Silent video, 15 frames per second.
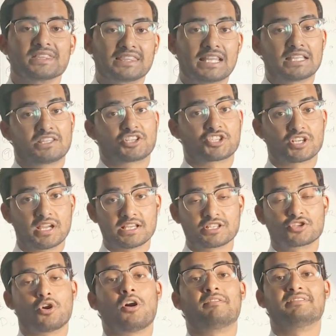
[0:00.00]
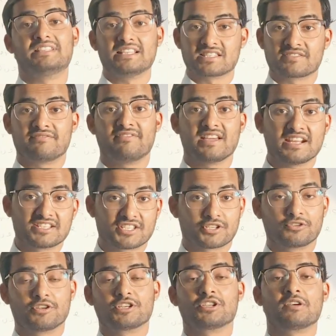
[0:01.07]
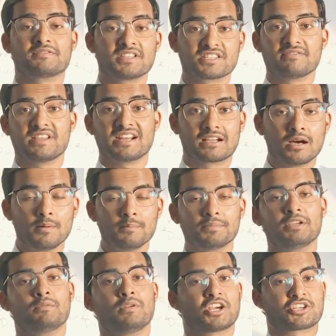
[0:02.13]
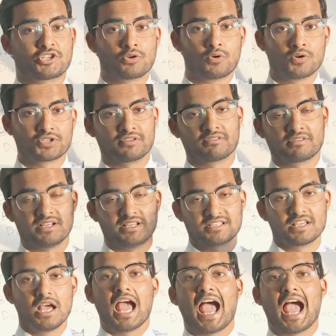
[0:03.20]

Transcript: that the shares of this very security, of this very company, will actually go to increase.